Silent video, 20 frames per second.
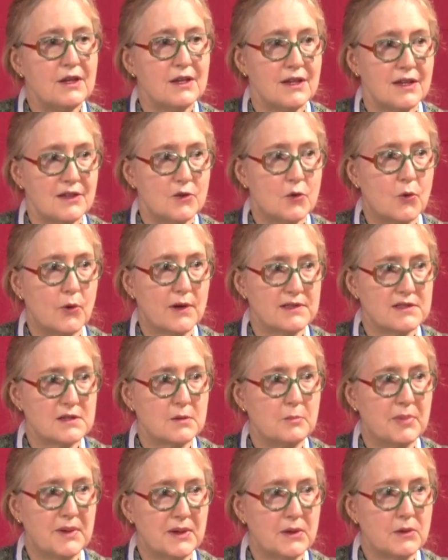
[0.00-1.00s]
is going to
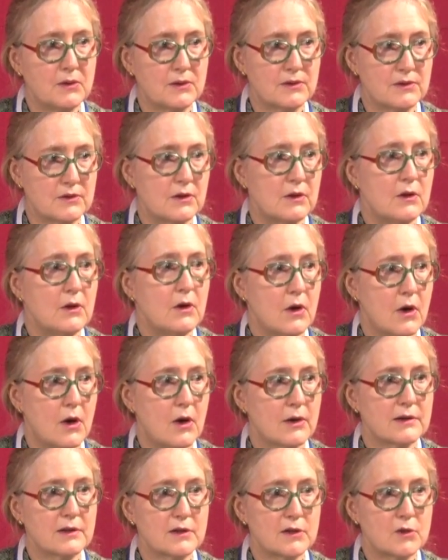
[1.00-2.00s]
build
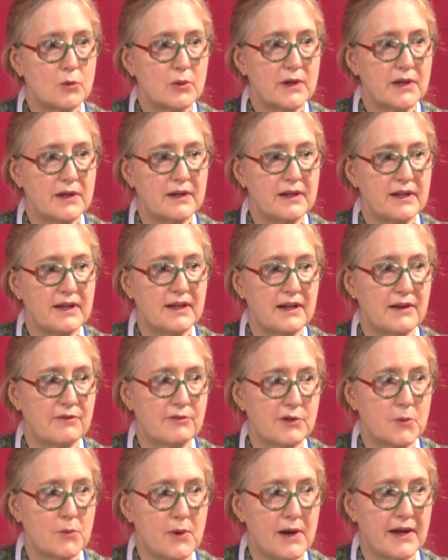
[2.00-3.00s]
on liquidity in
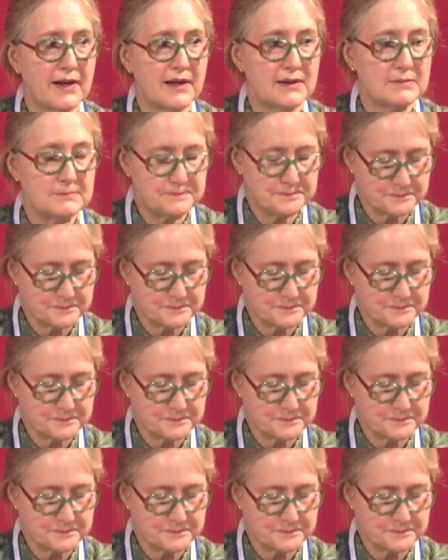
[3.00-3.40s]
every way.